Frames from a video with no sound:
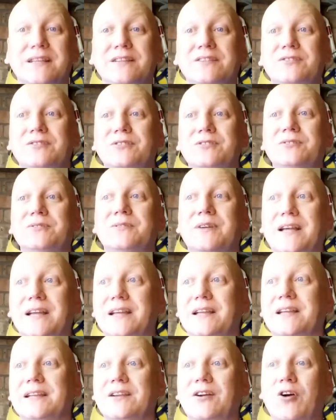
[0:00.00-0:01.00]
into
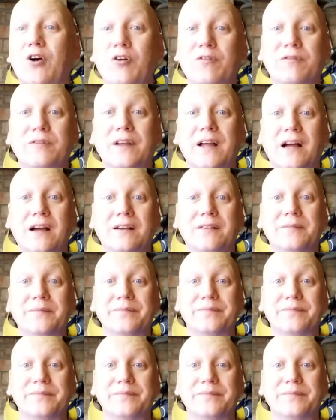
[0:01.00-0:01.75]
a offcut